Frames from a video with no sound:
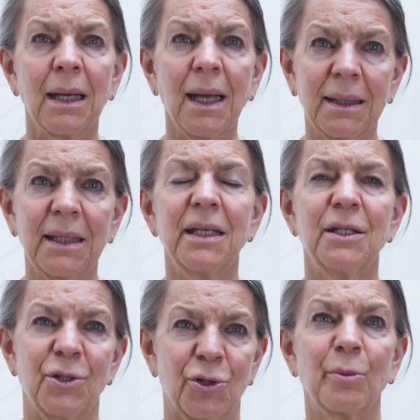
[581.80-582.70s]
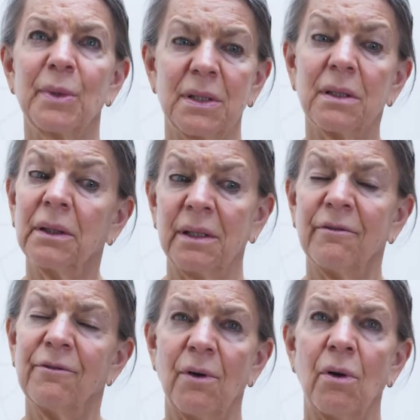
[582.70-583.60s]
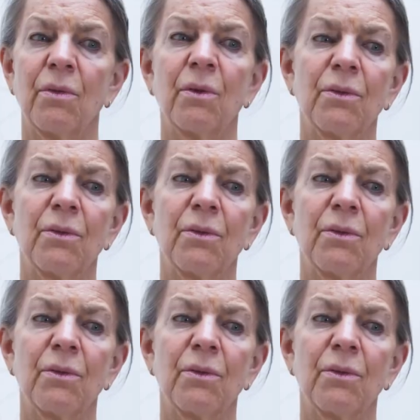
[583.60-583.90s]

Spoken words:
and he determined to live. Although